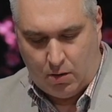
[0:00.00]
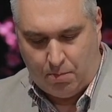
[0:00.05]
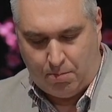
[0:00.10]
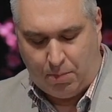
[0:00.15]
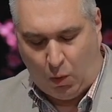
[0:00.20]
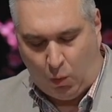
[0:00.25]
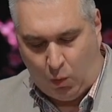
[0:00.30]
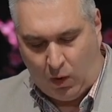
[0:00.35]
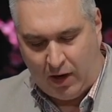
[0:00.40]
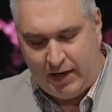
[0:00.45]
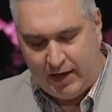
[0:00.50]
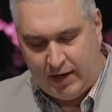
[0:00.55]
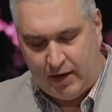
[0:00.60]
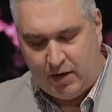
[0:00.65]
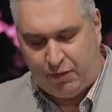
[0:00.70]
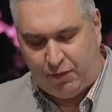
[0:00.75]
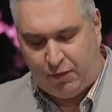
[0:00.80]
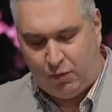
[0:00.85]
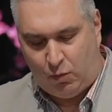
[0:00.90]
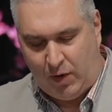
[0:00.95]
But what
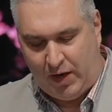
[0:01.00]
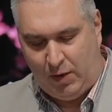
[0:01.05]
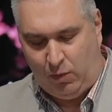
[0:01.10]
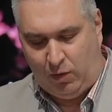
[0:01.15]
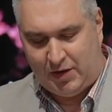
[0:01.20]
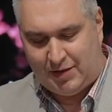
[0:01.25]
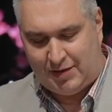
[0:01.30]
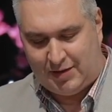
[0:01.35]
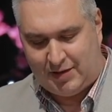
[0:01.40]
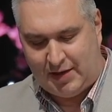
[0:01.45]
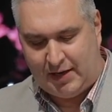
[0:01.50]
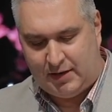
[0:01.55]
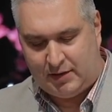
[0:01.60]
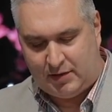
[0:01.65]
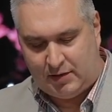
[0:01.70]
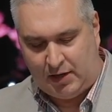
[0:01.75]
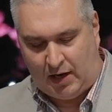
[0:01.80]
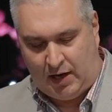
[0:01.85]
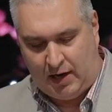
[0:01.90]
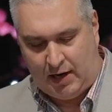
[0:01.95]
if we were to set
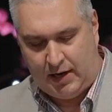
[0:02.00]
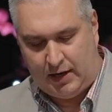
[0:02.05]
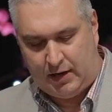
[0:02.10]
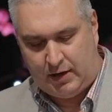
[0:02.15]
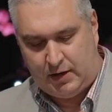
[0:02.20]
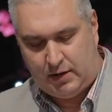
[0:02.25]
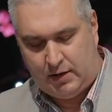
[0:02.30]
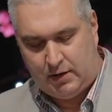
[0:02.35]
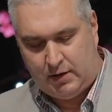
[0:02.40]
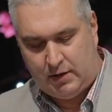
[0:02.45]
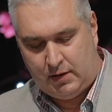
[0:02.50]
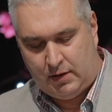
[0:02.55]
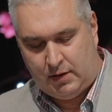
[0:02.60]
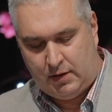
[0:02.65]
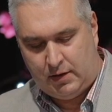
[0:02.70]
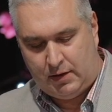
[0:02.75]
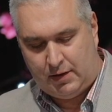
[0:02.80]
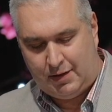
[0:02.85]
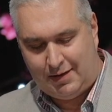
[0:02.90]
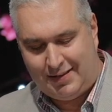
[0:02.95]
aside
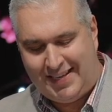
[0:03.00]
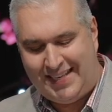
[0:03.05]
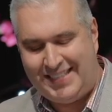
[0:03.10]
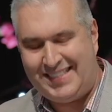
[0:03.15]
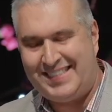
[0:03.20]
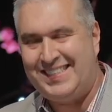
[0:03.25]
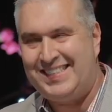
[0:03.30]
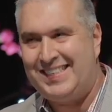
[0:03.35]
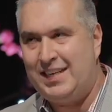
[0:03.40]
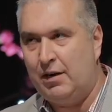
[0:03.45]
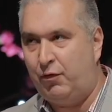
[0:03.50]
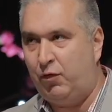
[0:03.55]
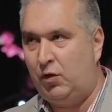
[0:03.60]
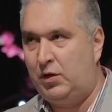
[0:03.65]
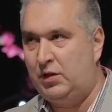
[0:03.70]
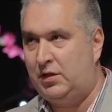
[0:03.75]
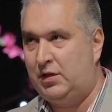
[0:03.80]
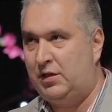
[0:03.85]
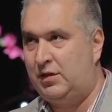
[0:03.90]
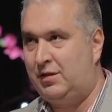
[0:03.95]
these
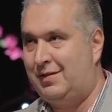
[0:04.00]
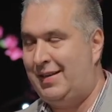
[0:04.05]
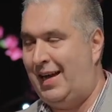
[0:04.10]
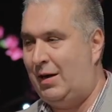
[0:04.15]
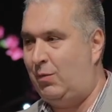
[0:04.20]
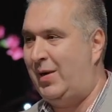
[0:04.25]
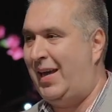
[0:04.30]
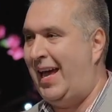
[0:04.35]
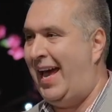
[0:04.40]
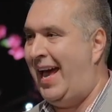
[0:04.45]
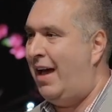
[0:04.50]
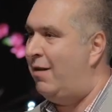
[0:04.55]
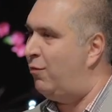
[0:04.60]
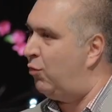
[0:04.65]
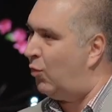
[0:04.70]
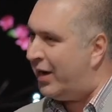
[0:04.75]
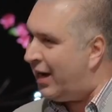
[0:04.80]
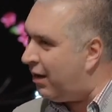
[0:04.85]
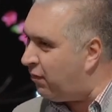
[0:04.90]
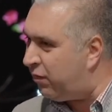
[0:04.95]
differences that we have,
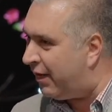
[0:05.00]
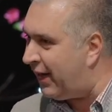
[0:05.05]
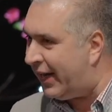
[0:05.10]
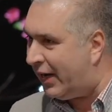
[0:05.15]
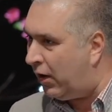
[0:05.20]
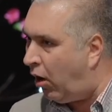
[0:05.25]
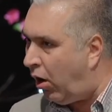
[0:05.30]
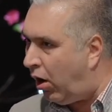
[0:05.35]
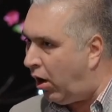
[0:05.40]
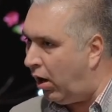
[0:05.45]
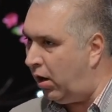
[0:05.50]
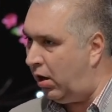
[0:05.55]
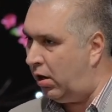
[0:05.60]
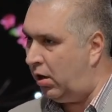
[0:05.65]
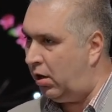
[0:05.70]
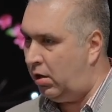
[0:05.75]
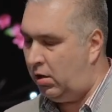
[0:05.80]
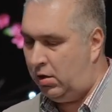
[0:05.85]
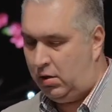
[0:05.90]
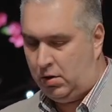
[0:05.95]
whatever they are,
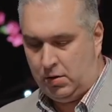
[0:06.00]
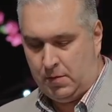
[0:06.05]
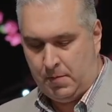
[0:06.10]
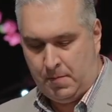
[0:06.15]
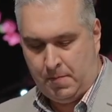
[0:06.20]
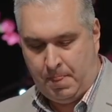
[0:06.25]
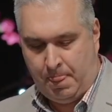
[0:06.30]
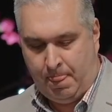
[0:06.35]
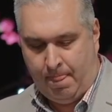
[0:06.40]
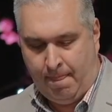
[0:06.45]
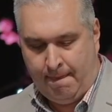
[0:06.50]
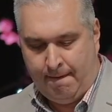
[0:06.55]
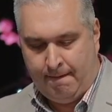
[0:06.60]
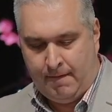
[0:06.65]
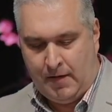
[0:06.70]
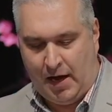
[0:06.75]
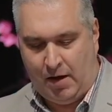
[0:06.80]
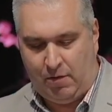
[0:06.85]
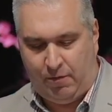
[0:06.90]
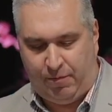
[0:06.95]

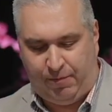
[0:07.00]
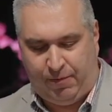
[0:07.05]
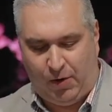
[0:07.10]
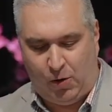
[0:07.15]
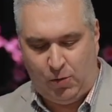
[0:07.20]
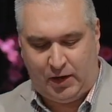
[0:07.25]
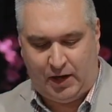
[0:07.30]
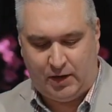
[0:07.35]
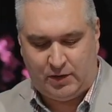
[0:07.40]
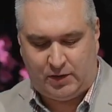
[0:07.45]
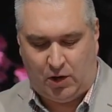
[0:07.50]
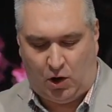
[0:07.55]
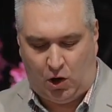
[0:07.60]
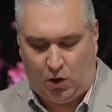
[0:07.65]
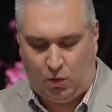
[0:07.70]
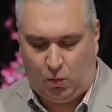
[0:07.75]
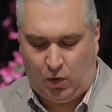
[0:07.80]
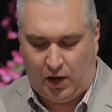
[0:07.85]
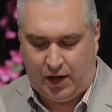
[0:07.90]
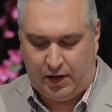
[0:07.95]
and focus
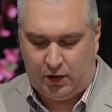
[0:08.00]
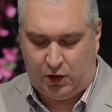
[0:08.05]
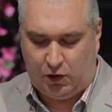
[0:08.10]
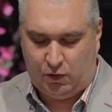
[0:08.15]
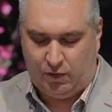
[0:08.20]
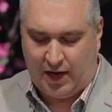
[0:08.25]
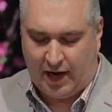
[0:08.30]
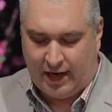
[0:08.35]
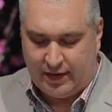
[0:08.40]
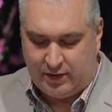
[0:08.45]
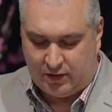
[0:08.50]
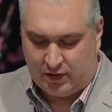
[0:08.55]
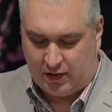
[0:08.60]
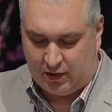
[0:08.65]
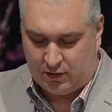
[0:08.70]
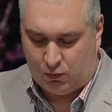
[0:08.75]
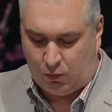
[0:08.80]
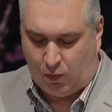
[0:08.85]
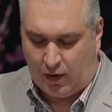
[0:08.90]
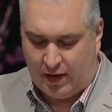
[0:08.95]
on what unites
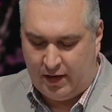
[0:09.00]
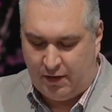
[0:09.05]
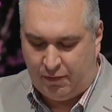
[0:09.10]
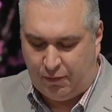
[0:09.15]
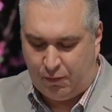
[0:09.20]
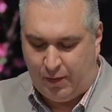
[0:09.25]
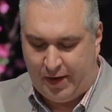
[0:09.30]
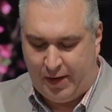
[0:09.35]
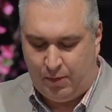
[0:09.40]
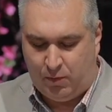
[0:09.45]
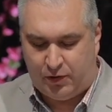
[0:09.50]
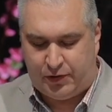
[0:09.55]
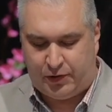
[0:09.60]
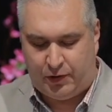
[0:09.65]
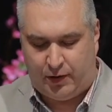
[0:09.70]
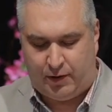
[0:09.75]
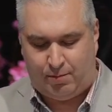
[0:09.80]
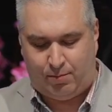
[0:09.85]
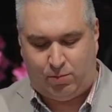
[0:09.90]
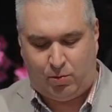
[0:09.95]
us? What if we were to
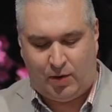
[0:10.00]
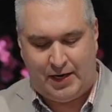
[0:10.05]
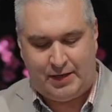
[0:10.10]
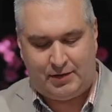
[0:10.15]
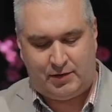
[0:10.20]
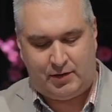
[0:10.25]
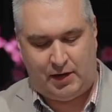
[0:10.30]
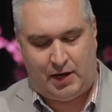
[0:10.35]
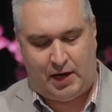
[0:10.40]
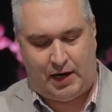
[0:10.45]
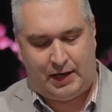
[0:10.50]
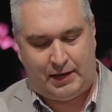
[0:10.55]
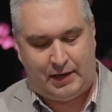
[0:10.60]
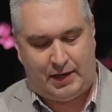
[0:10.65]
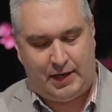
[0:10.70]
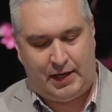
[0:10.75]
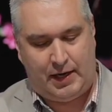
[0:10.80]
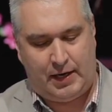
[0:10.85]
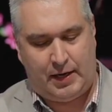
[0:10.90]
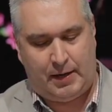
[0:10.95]
embrace the
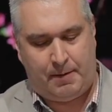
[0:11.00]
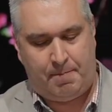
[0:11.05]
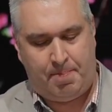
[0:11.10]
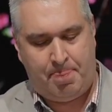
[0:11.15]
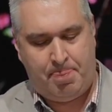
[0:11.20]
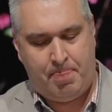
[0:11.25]
idea